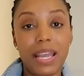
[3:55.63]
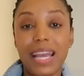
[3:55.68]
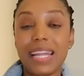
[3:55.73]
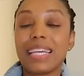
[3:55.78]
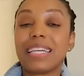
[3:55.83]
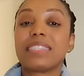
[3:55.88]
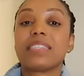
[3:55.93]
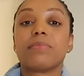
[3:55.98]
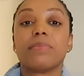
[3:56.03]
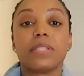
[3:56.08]
I gotta
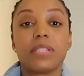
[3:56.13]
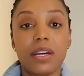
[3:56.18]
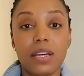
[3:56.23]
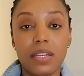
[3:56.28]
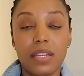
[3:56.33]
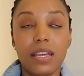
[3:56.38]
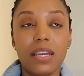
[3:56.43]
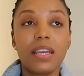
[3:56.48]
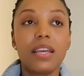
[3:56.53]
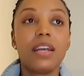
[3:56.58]
get some
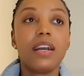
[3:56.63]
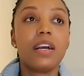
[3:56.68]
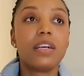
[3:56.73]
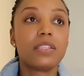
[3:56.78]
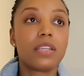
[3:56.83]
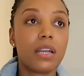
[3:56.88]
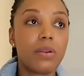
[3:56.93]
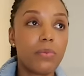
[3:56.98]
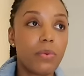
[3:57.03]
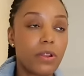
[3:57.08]
sun.
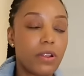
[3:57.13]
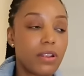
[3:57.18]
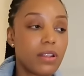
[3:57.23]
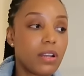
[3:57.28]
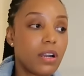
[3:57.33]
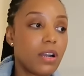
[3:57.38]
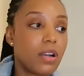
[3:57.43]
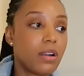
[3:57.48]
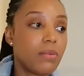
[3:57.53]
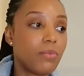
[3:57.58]
So I went
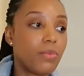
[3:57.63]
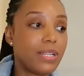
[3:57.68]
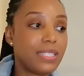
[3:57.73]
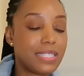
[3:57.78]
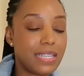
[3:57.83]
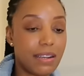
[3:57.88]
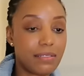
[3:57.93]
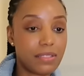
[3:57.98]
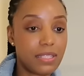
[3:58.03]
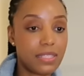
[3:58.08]
on um, went
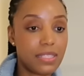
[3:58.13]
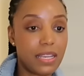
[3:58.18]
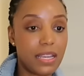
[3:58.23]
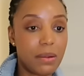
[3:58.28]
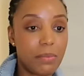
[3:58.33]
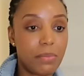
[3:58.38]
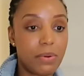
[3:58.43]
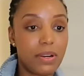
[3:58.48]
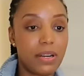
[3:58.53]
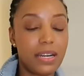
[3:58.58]
down to
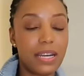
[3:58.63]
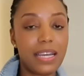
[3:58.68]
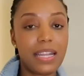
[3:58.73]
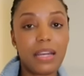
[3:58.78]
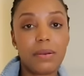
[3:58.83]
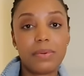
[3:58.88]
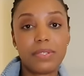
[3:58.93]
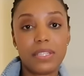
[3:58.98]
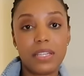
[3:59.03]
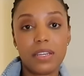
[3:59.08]
Tampa and
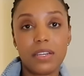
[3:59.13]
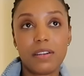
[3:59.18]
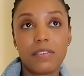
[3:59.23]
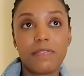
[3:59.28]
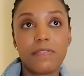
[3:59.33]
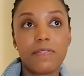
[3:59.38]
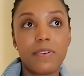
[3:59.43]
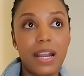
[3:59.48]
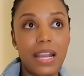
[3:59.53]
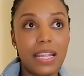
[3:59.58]
I was there
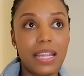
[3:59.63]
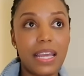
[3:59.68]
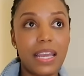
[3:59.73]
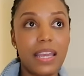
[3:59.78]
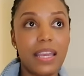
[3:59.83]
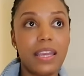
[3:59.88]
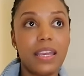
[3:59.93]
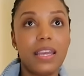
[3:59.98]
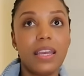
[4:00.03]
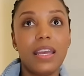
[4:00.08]

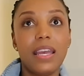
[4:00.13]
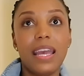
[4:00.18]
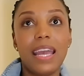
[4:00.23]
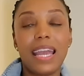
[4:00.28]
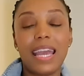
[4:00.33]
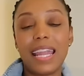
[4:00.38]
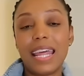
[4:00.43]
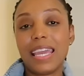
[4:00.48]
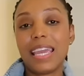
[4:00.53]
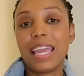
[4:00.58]
Friday and I